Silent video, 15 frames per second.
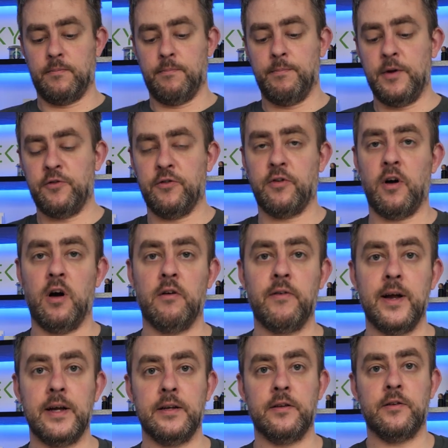measures heart
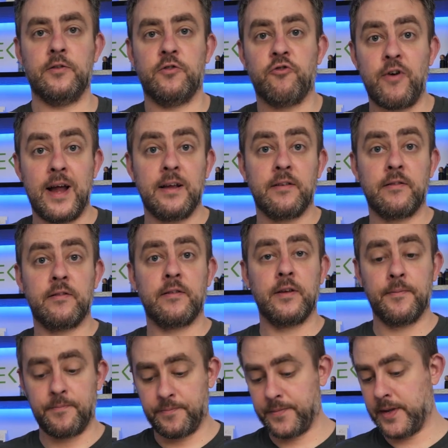rate, stress,
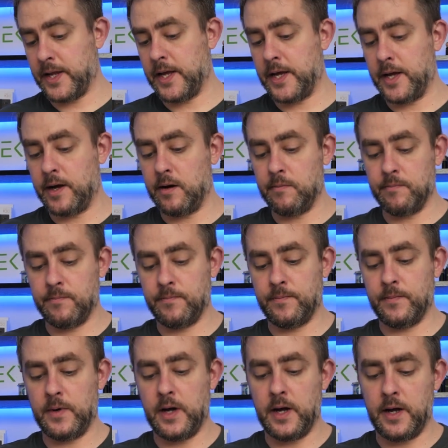and
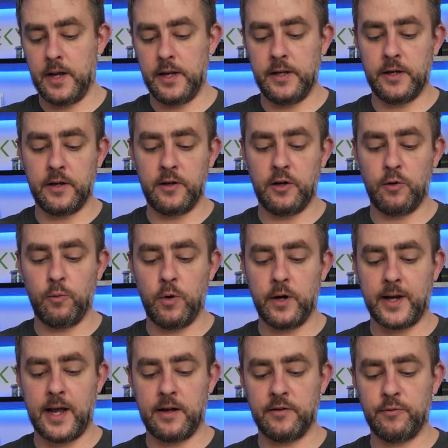you can do
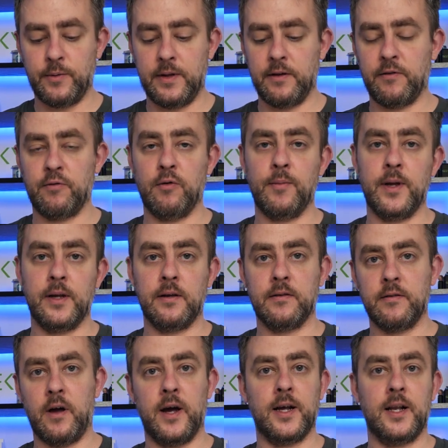workouts with it, swimming,
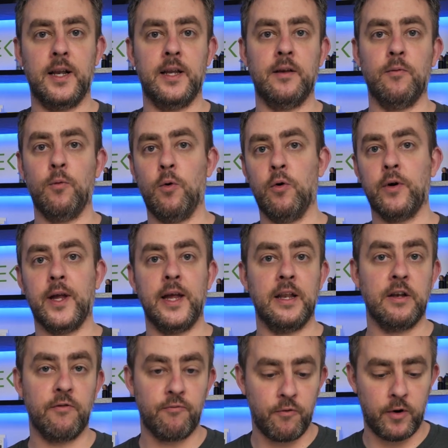cycling,
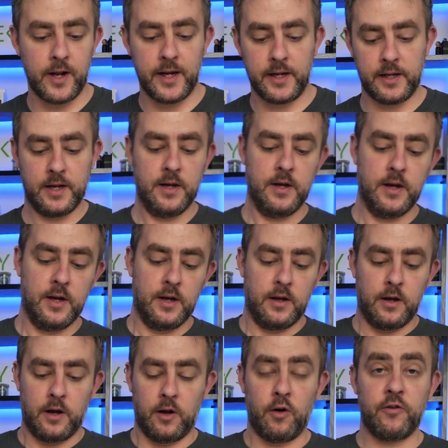walking, running.
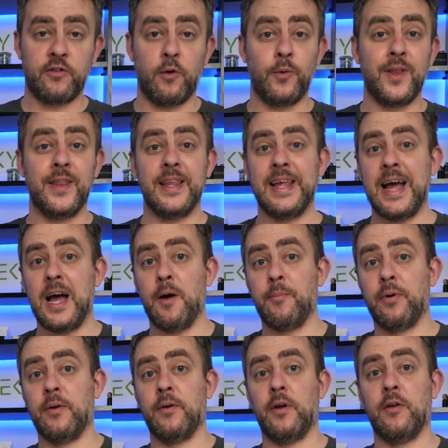And also within the app
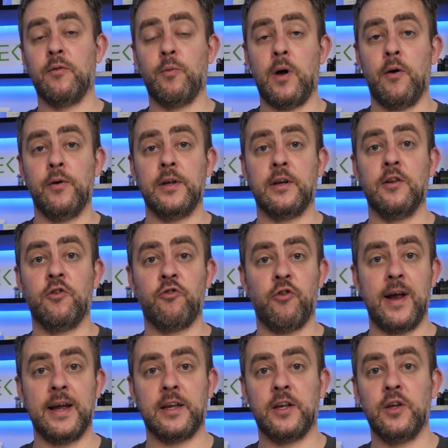as well, you can
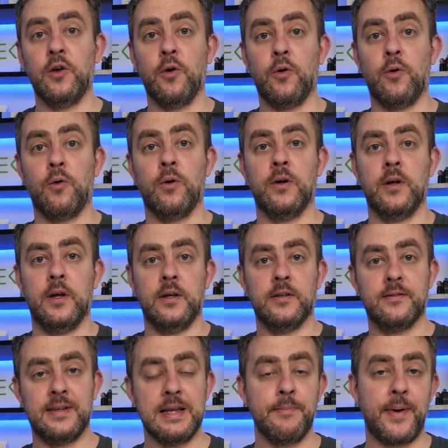track your
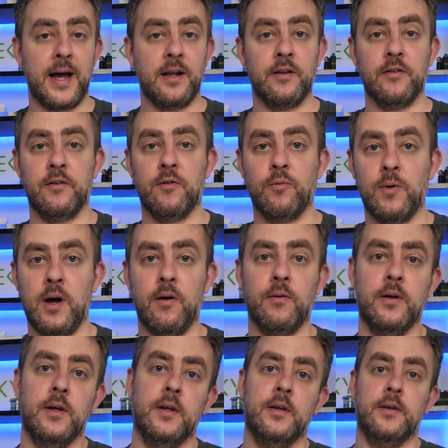sleep patterns as well.